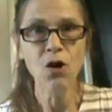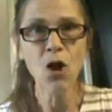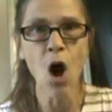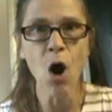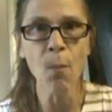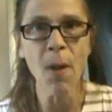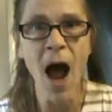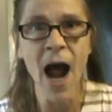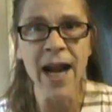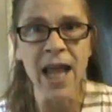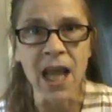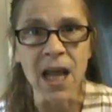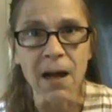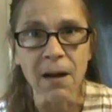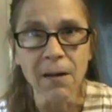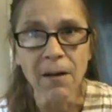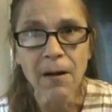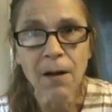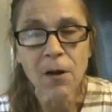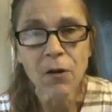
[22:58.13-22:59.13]
No
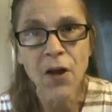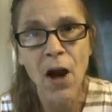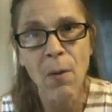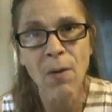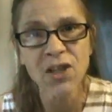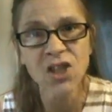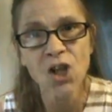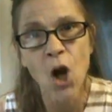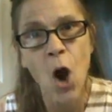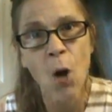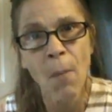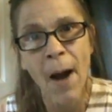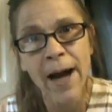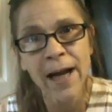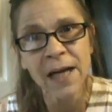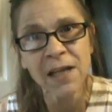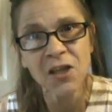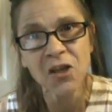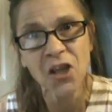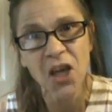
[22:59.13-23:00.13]
money! There was no
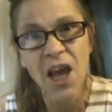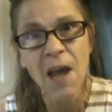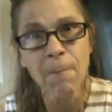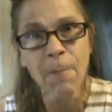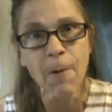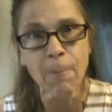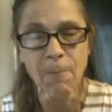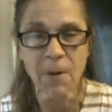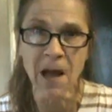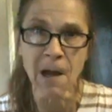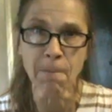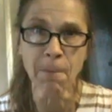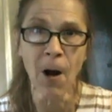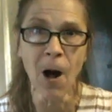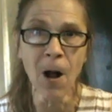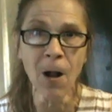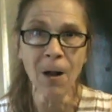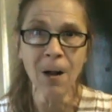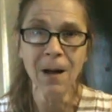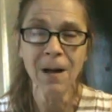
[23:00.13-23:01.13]
money to keep her,
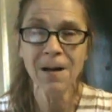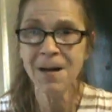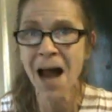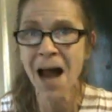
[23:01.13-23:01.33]
people.